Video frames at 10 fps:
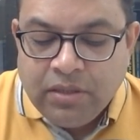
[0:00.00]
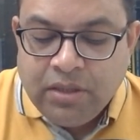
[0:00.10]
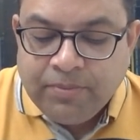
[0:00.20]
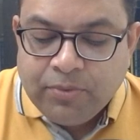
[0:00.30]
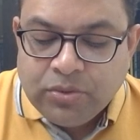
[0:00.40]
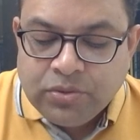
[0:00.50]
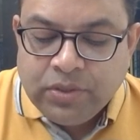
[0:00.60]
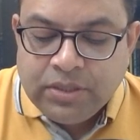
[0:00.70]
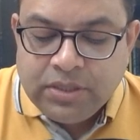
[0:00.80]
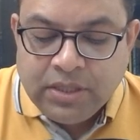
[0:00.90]
he approached
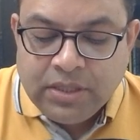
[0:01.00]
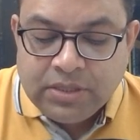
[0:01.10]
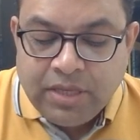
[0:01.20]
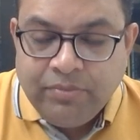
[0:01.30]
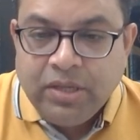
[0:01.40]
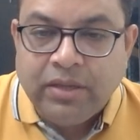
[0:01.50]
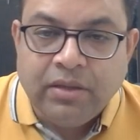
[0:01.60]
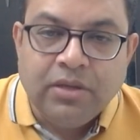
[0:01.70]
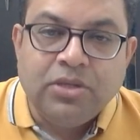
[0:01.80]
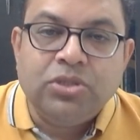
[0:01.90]
you and say the same thing
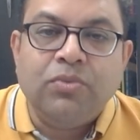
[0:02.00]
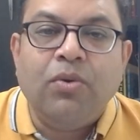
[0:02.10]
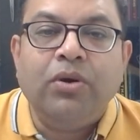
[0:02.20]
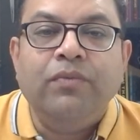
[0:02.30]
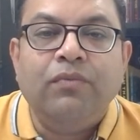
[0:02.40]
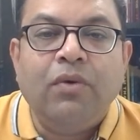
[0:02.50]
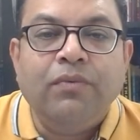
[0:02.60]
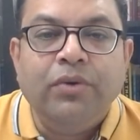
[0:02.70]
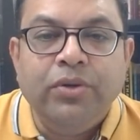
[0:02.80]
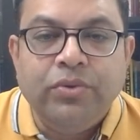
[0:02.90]
so what
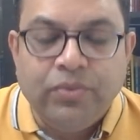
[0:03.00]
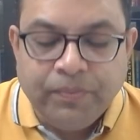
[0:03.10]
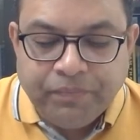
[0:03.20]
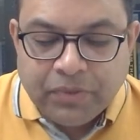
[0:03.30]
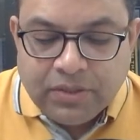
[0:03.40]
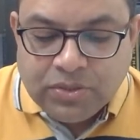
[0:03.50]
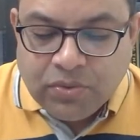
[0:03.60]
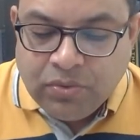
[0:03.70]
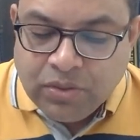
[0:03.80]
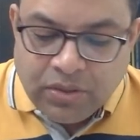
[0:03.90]
what would you do
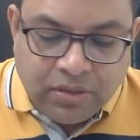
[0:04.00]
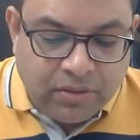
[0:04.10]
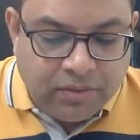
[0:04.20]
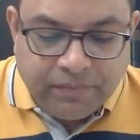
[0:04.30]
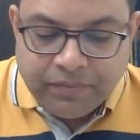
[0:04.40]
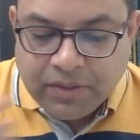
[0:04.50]
so uh,